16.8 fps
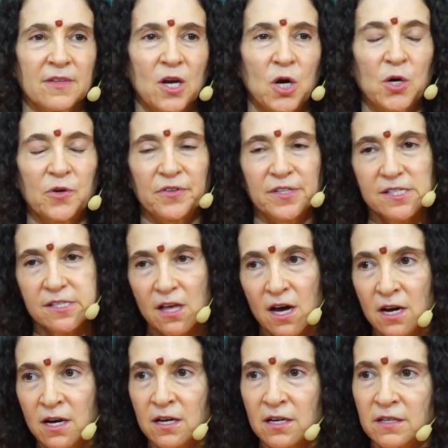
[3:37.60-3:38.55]
or if it's
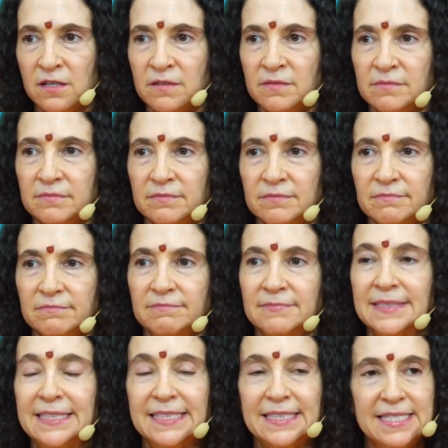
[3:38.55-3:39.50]
longer,
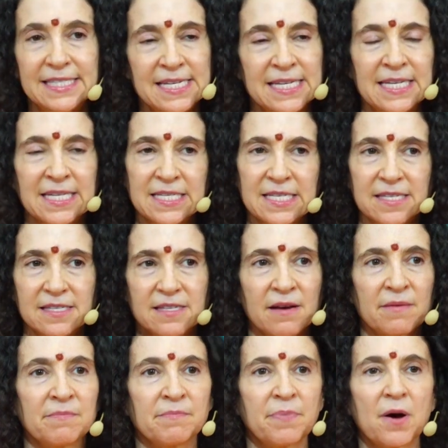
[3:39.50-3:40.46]
listening to
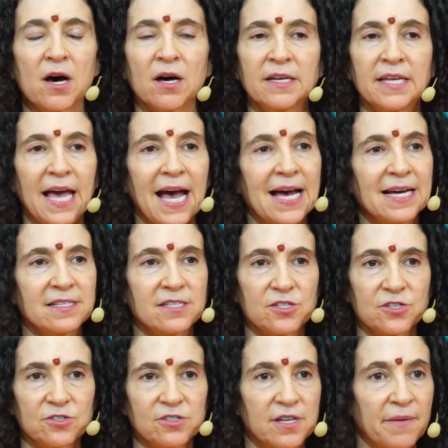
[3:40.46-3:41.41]
some
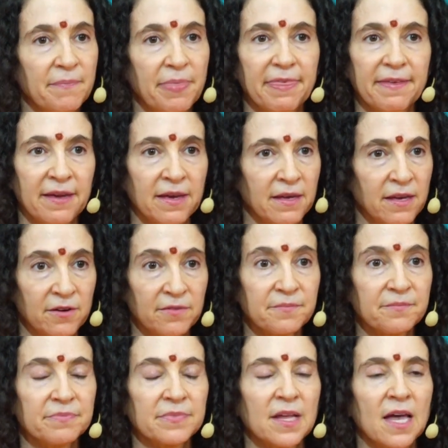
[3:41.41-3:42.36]
podcast or something. You know.
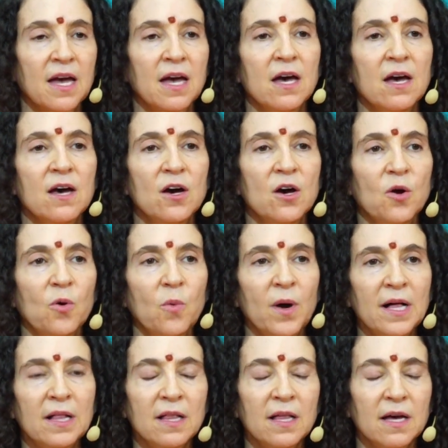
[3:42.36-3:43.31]

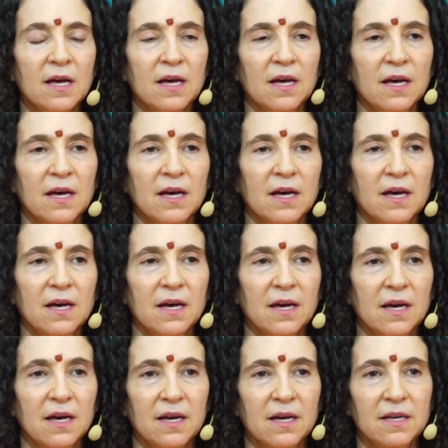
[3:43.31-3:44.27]
Well,
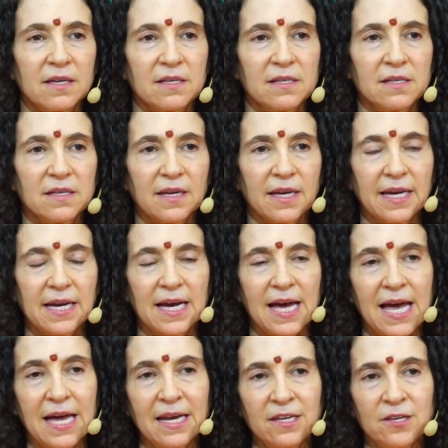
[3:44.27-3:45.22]

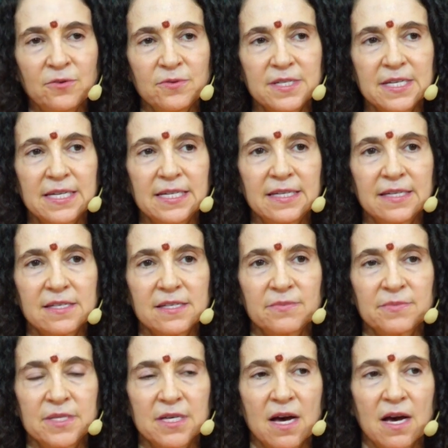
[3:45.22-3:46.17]
can you take
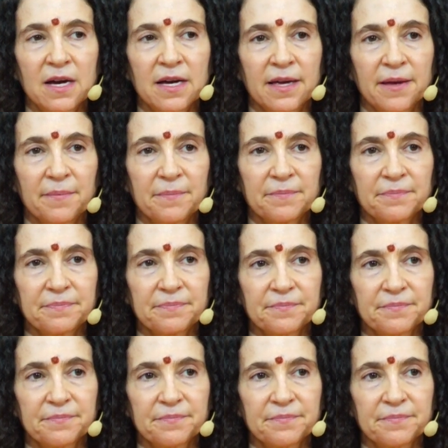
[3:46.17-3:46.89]
some time